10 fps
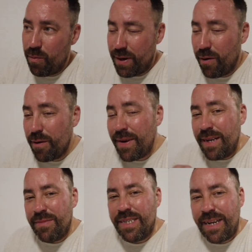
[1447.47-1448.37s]
We kind of made
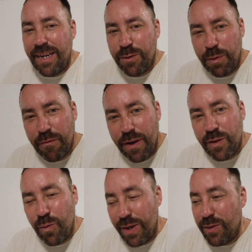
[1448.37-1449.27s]
a mistake because we
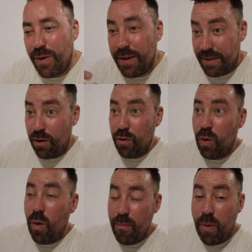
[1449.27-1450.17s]
first went to a hotel that looked
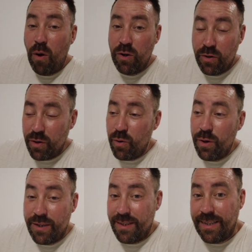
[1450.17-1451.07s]
quite posh on the
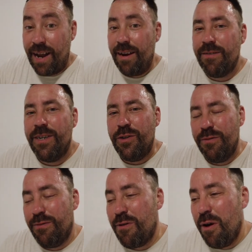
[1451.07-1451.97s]
corner because the sat nav said
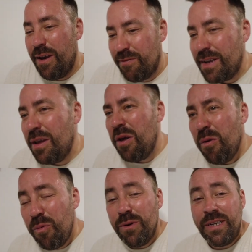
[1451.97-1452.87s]
you've arrived.
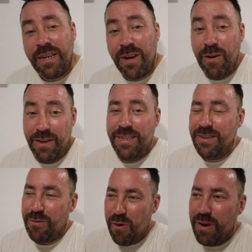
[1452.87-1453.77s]
Walked in going, oh, this
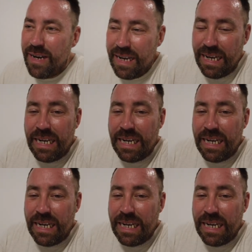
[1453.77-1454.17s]
is all right.